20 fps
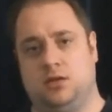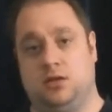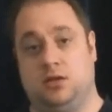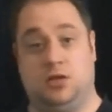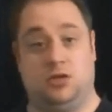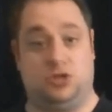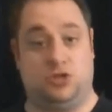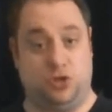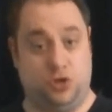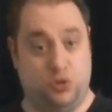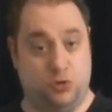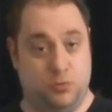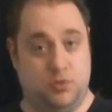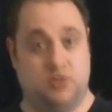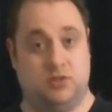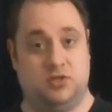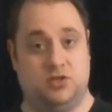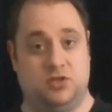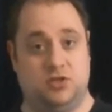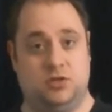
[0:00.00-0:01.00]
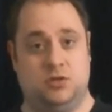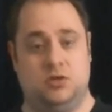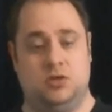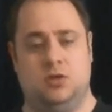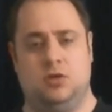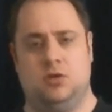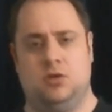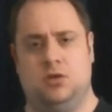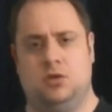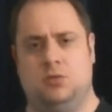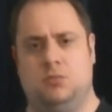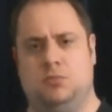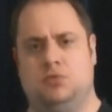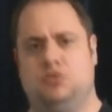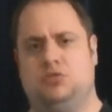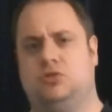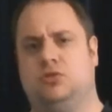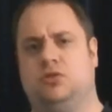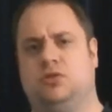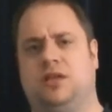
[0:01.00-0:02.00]
as humans,
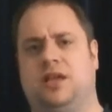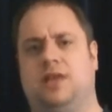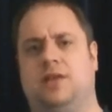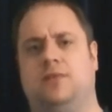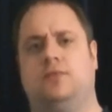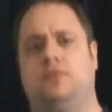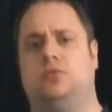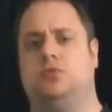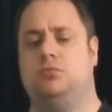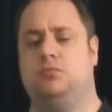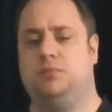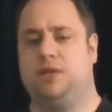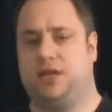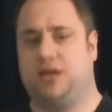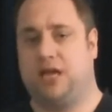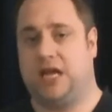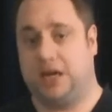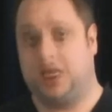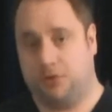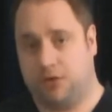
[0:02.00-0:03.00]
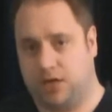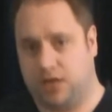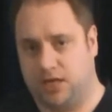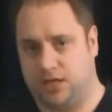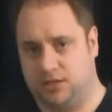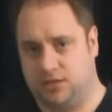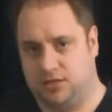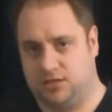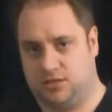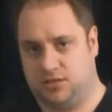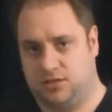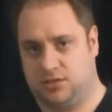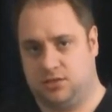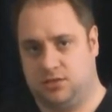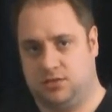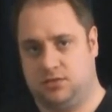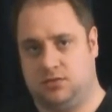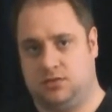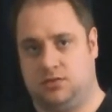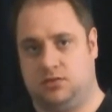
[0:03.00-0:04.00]
must not have too big arrogance
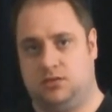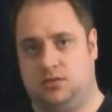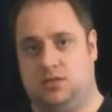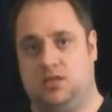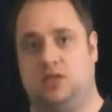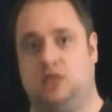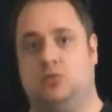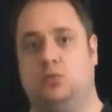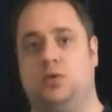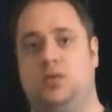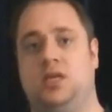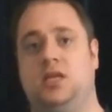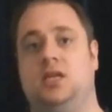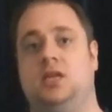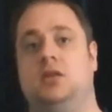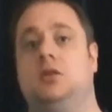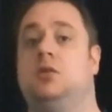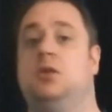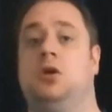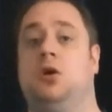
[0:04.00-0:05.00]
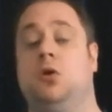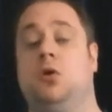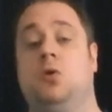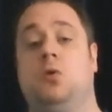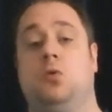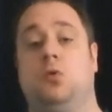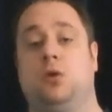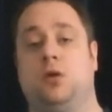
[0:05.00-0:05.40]
that we know